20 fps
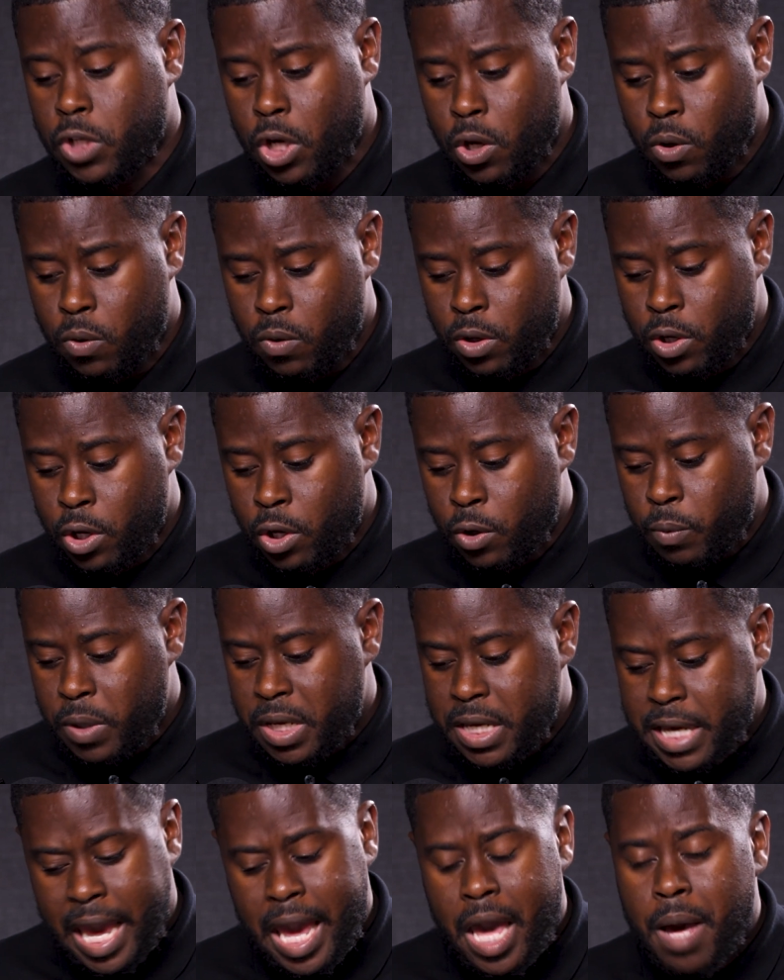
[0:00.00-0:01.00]
So
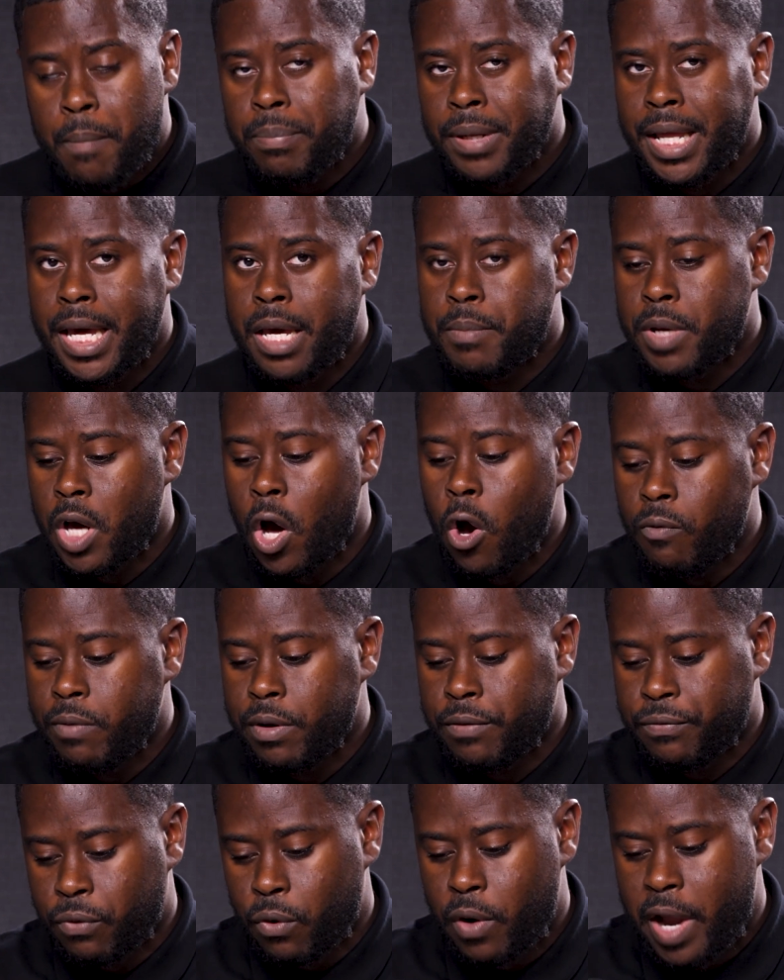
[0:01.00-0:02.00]
we can't blame
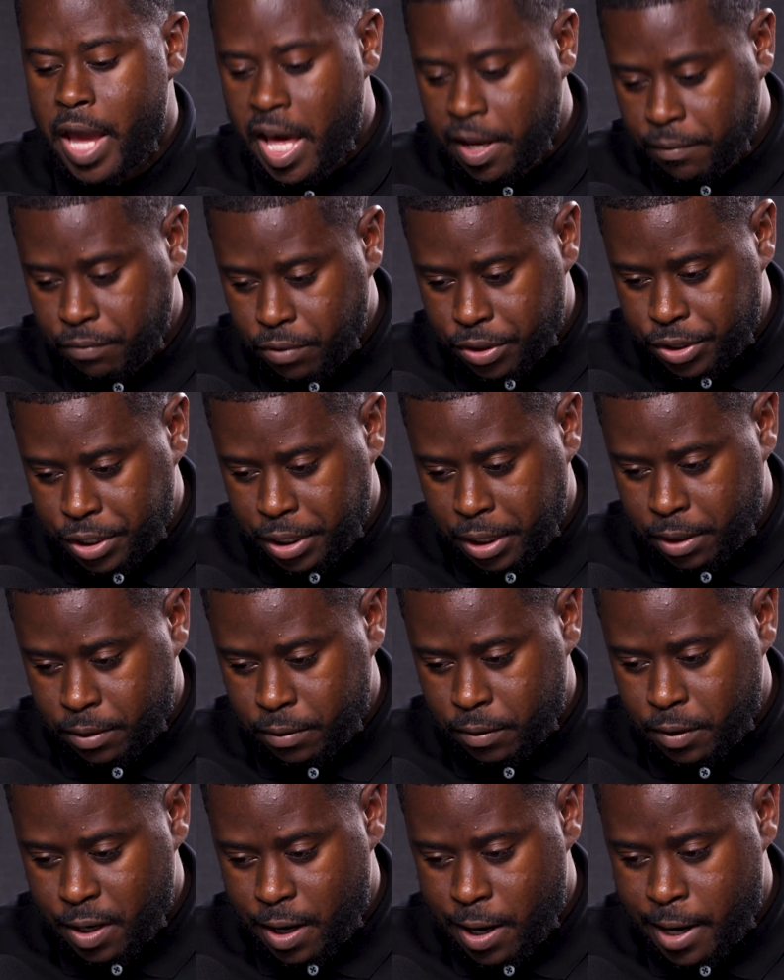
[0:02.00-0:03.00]
COVID for everything.
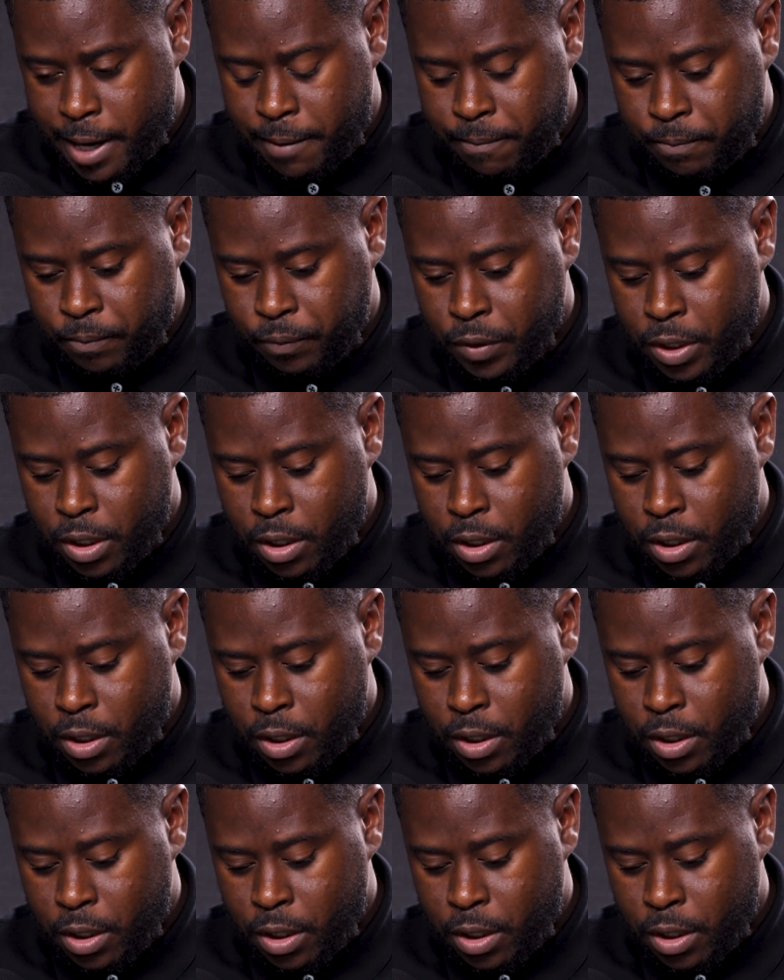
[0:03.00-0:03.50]
All right.